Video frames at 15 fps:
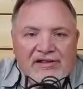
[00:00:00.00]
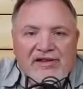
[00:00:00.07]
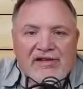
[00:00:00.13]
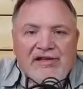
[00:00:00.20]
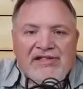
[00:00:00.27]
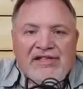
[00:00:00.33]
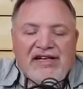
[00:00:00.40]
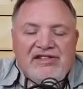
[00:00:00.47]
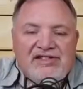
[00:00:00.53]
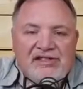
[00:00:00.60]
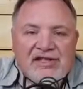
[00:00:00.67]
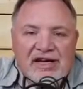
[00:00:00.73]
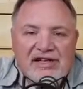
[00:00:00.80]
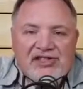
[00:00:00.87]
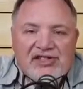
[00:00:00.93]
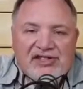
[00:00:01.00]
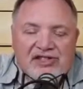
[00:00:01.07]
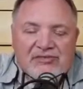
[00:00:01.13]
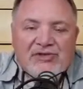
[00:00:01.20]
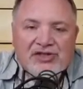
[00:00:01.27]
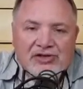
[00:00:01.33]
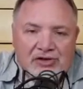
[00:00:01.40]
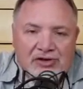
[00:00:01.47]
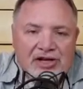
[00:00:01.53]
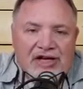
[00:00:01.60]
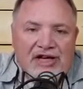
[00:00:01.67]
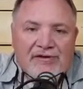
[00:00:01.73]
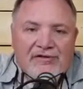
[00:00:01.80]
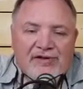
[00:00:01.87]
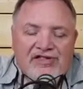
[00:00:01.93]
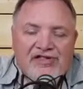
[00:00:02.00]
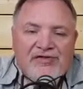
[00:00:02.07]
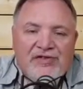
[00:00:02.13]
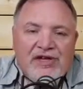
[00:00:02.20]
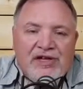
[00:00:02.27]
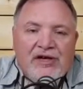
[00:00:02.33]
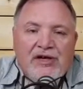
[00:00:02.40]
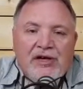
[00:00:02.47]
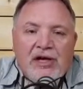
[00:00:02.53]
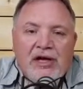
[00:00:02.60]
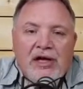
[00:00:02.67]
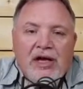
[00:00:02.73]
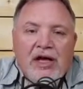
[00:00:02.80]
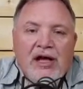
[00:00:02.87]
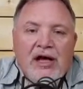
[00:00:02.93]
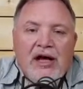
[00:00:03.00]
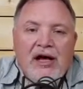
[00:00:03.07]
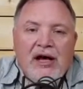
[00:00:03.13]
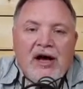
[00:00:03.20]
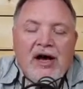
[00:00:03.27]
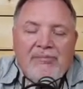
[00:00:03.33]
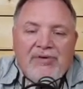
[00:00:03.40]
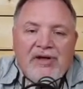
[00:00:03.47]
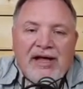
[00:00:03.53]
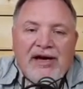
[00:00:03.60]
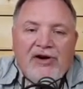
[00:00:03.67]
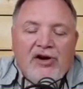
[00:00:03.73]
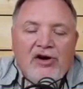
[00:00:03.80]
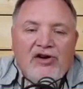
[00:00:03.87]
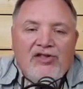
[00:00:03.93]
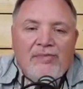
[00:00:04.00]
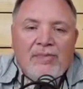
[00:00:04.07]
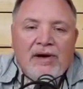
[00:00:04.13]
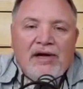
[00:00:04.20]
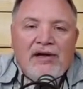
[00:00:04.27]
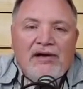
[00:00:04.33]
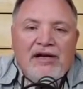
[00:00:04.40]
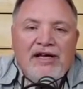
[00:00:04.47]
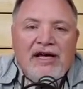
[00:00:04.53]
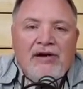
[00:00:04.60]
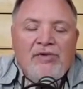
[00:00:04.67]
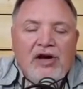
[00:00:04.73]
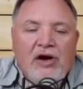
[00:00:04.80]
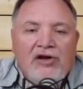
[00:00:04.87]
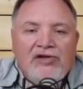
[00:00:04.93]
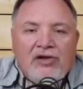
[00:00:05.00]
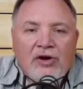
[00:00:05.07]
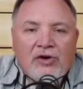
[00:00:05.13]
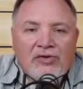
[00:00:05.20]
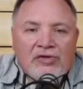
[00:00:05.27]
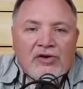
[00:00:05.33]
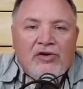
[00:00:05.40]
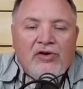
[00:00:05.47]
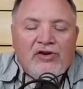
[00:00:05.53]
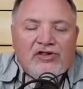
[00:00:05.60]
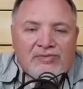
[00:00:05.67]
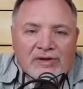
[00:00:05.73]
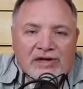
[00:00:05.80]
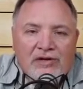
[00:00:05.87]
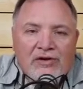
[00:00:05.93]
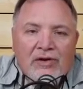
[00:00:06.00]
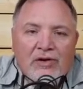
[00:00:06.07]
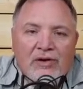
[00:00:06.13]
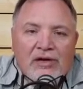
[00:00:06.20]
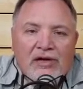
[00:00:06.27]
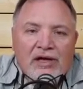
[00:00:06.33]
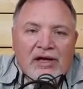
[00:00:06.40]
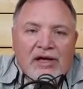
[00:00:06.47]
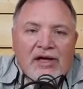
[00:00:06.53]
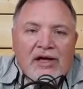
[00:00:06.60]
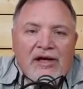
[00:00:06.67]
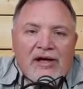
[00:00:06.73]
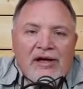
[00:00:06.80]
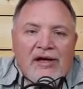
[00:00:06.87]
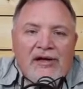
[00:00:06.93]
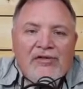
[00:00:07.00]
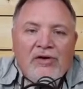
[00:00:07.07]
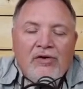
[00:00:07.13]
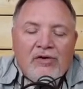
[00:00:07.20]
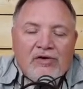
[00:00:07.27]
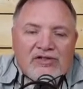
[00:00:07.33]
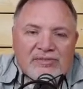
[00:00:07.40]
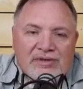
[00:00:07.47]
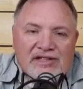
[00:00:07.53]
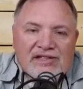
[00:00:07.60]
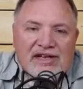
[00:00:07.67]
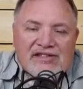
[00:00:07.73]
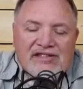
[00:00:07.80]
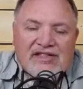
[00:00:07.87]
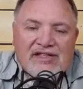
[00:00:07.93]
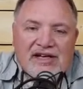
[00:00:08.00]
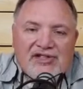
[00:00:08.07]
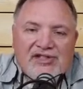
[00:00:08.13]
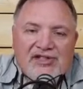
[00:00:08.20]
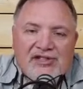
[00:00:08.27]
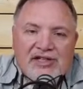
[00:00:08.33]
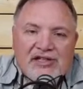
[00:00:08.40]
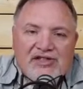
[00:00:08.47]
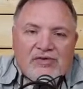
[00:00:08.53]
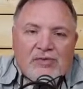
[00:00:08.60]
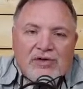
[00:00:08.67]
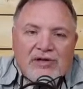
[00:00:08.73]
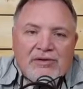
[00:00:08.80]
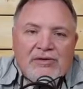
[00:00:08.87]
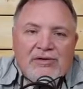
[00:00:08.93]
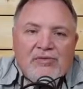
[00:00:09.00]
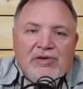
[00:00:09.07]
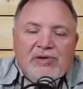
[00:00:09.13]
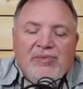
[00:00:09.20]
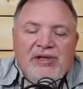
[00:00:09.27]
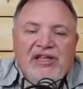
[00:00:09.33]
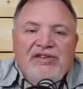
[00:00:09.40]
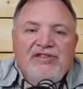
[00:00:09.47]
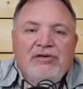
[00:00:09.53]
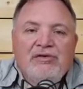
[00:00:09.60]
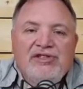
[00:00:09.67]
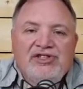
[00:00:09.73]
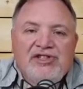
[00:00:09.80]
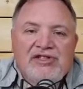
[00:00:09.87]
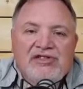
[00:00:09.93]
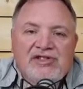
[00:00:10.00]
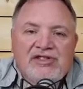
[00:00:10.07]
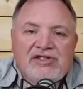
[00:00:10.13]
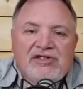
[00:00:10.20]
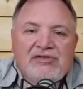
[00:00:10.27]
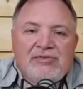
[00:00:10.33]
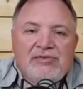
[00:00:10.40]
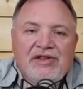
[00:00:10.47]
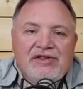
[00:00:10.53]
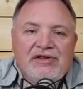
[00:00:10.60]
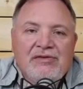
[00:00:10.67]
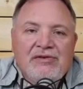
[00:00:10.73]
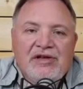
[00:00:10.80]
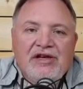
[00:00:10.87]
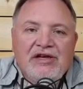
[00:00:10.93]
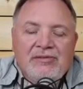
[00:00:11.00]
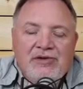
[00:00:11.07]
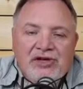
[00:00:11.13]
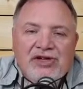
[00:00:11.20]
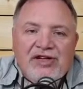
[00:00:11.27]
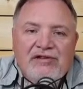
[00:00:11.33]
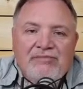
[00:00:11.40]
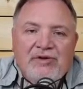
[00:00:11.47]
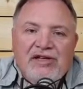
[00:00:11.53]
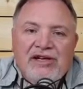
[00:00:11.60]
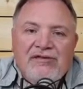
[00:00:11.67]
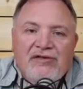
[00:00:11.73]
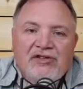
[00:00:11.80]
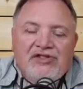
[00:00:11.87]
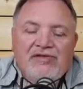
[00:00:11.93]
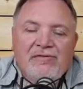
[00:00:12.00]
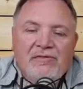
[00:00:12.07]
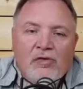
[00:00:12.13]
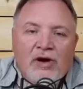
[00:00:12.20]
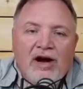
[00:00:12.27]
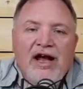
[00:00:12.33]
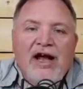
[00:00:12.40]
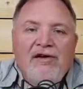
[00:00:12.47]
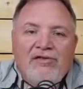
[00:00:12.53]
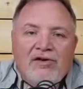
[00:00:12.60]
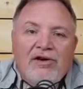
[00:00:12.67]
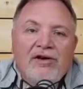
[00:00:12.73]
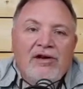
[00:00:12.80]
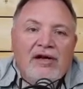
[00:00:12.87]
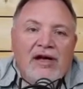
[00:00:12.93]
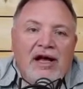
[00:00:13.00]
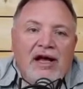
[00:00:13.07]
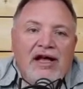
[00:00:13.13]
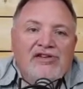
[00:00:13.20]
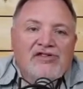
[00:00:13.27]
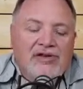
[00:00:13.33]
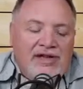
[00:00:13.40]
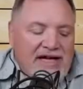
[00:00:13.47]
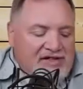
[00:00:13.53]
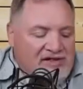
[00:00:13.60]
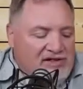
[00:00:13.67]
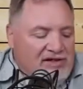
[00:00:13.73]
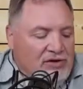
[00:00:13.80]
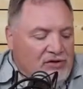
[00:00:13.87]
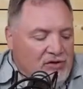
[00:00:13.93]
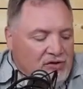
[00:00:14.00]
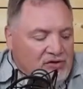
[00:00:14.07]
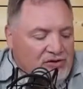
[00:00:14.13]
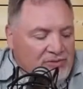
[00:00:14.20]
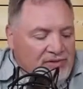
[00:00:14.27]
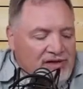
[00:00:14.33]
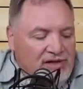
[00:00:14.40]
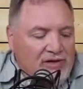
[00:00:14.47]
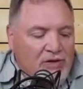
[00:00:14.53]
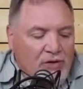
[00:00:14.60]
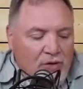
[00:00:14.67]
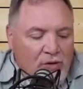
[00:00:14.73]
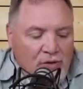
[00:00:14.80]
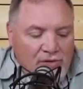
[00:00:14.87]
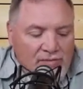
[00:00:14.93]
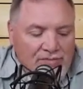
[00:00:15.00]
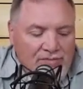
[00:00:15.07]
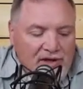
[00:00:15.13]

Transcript: the destination is maturity in every sphere uh, on planet Earth, but again, we all know the ultimate goal uh, the ultimate destination is we'll we'll be living with Jesus with a community of believers forever. So that's the ultimate goal